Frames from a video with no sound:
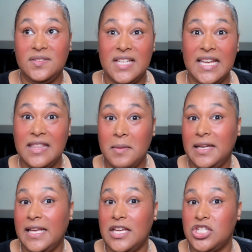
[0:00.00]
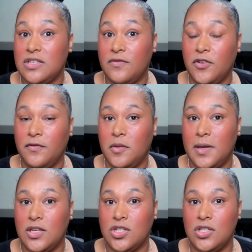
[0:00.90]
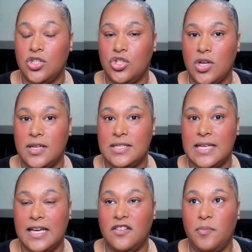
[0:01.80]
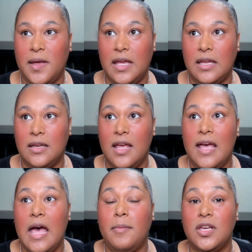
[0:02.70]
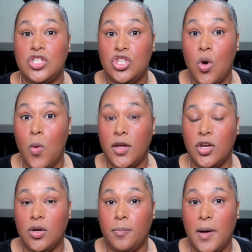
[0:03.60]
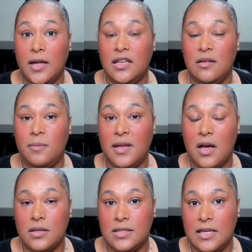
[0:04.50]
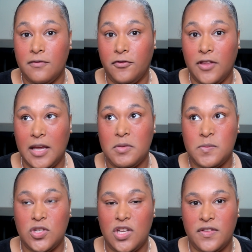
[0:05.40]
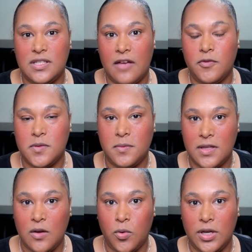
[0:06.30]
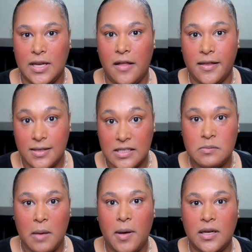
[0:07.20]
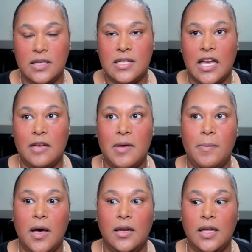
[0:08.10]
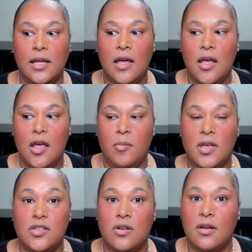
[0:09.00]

taking the medication for inflammation to try to stay out of pain, and because you don't want your body to be constantly inflamed, especially if it's not from something like working out. Like this is my body attacking my body, because